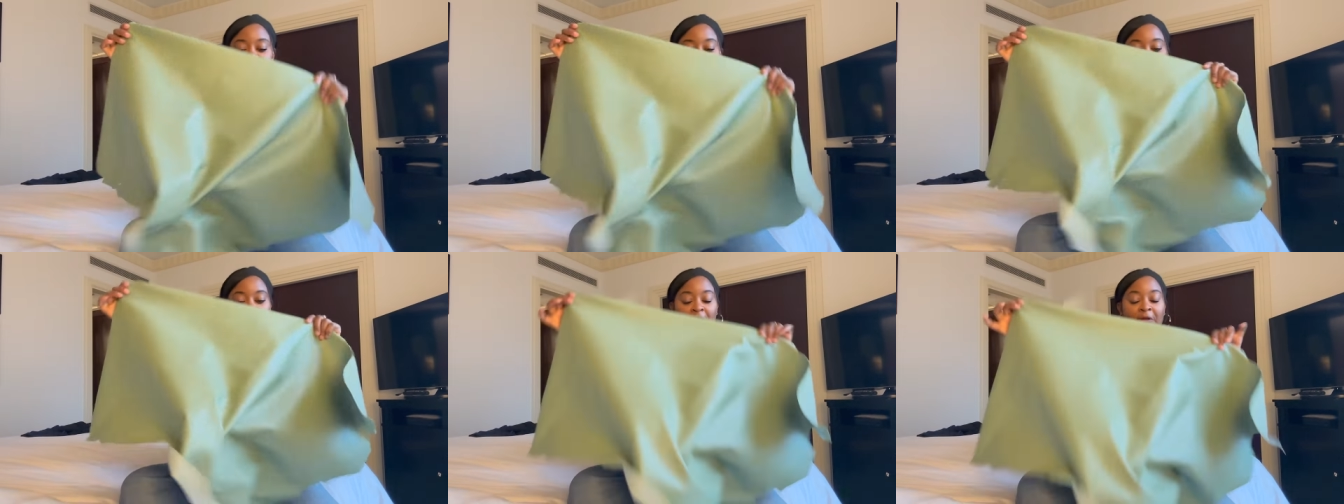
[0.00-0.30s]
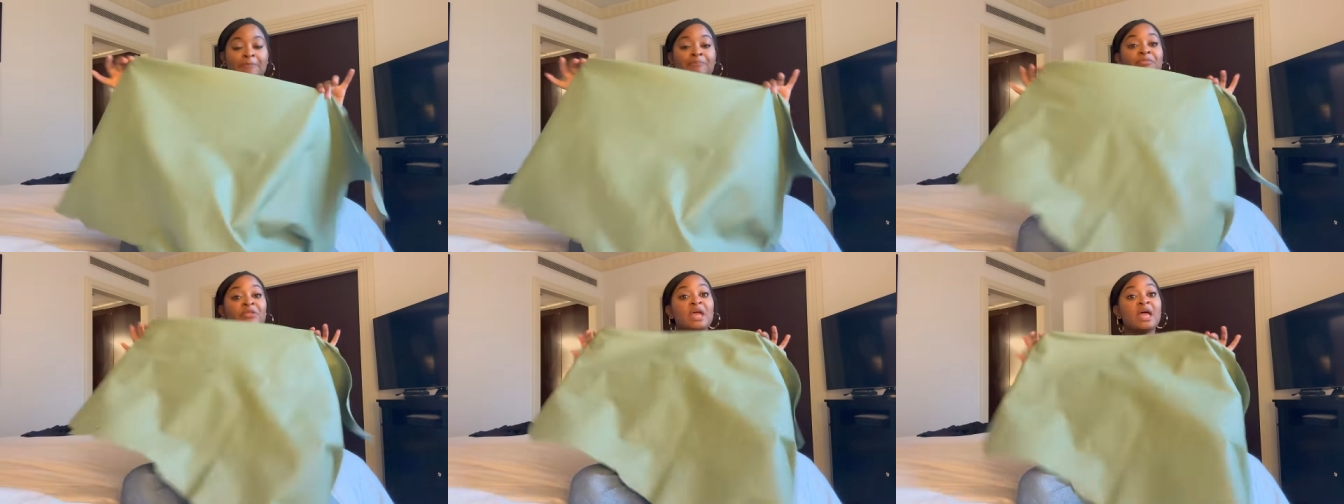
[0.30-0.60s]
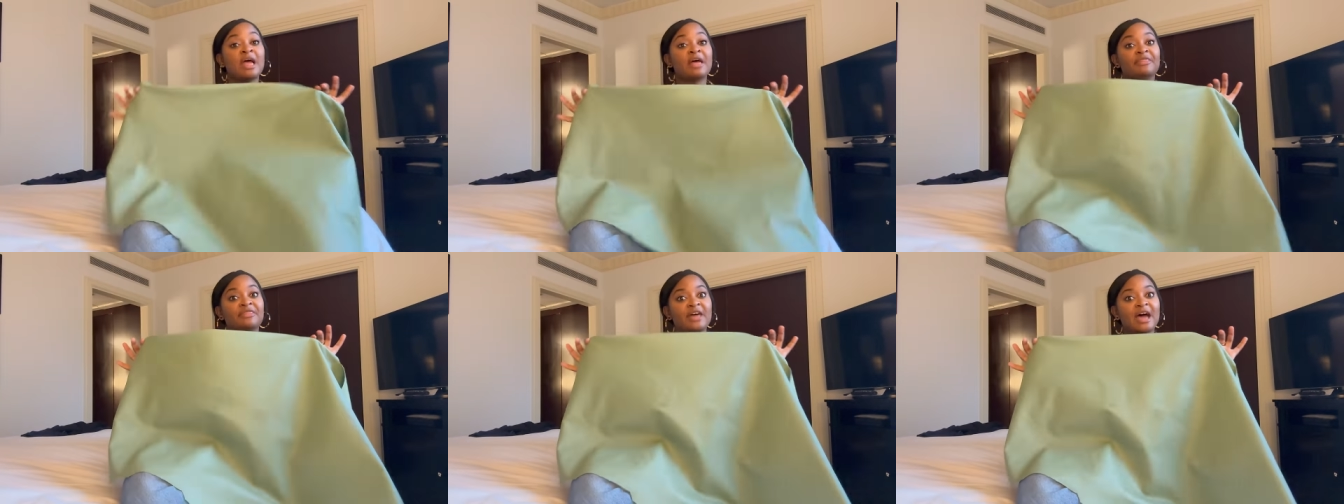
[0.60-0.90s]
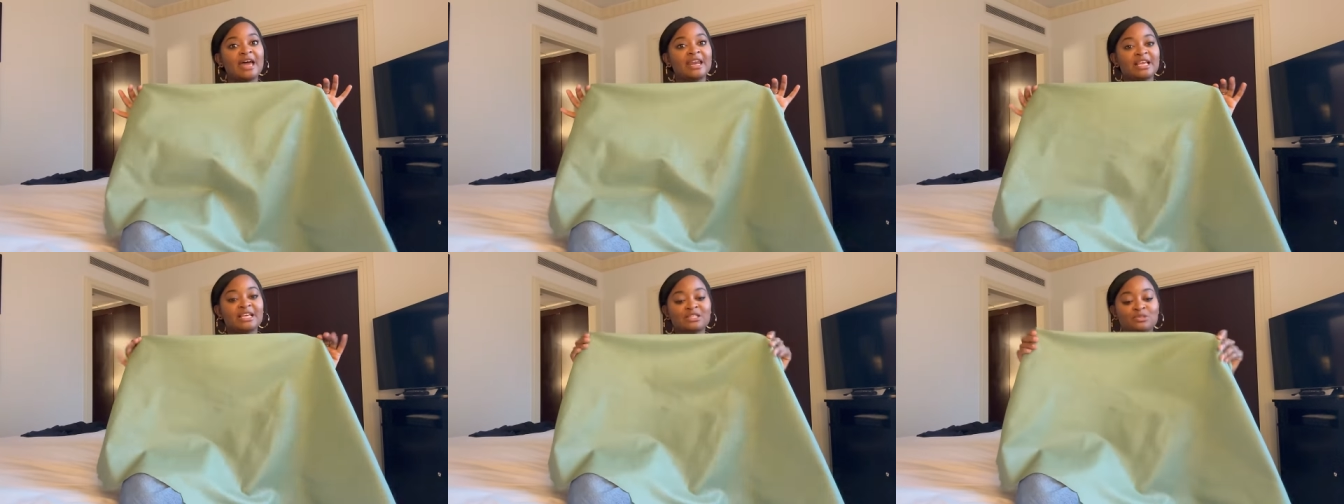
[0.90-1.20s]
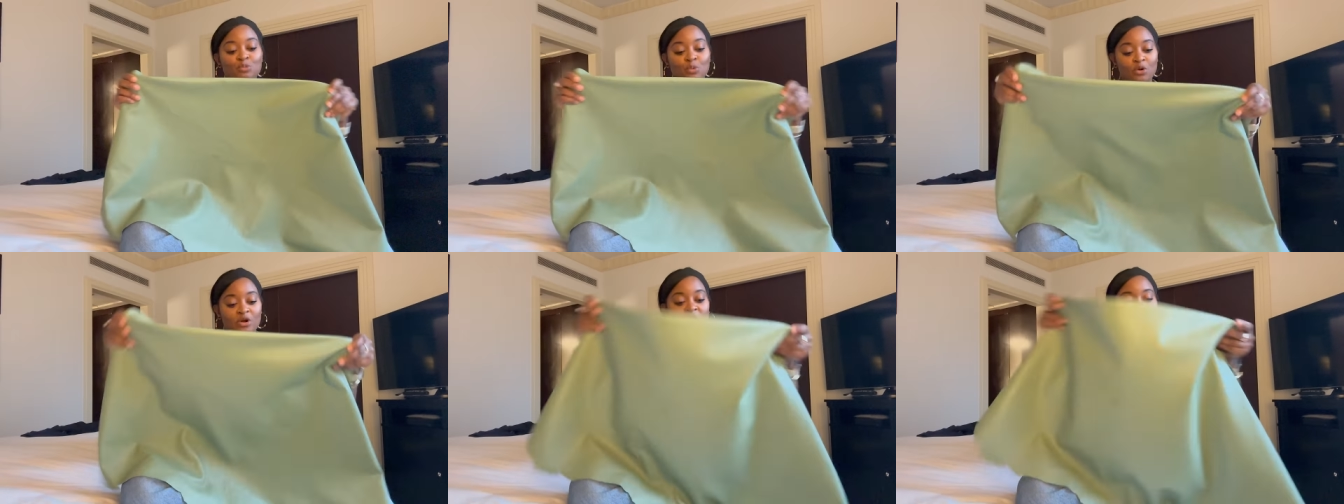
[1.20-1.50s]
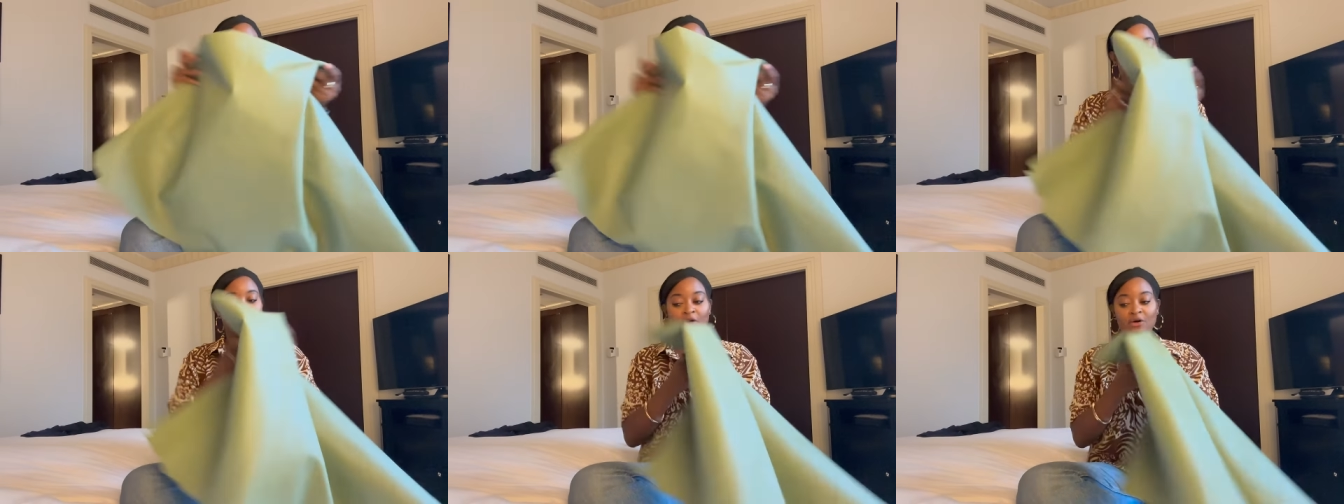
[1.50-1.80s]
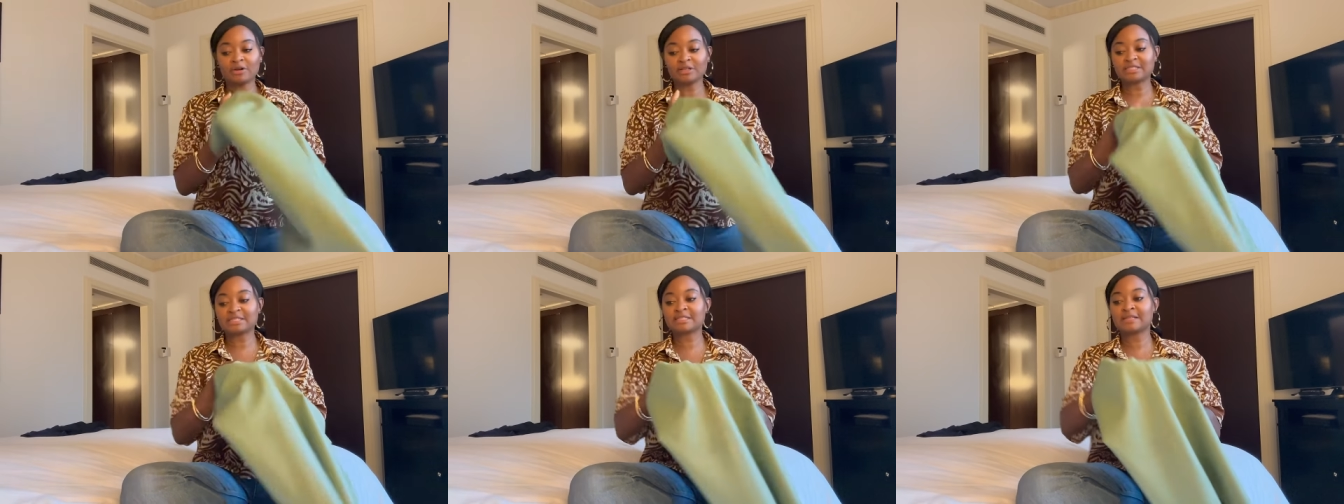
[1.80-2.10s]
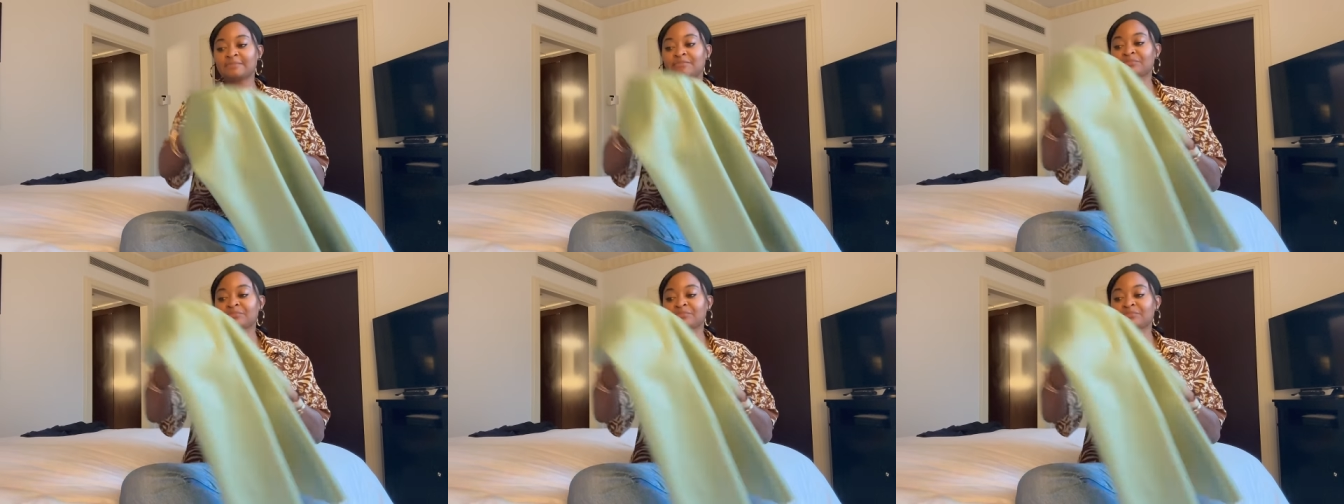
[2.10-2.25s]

So that is what I got.